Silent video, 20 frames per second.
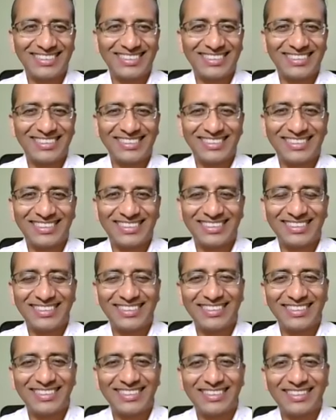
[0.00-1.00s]

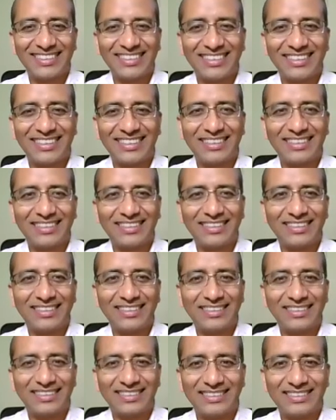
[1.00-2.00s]

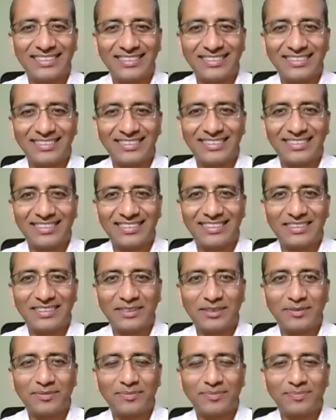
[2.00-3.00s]

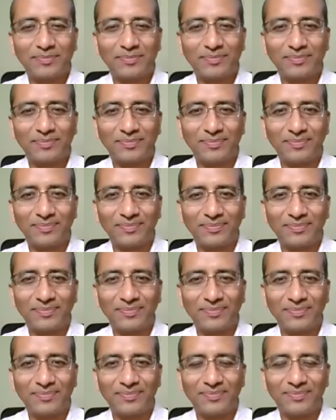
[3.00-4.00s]

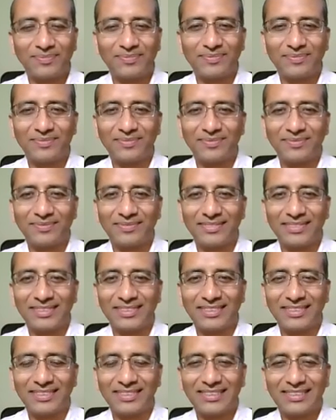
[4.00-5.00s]

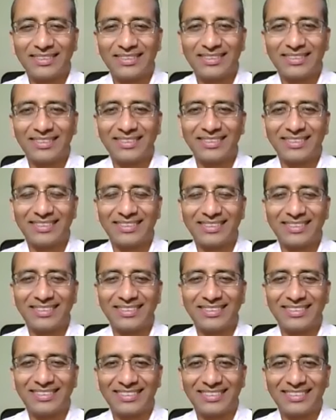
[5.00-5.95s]
[no speech]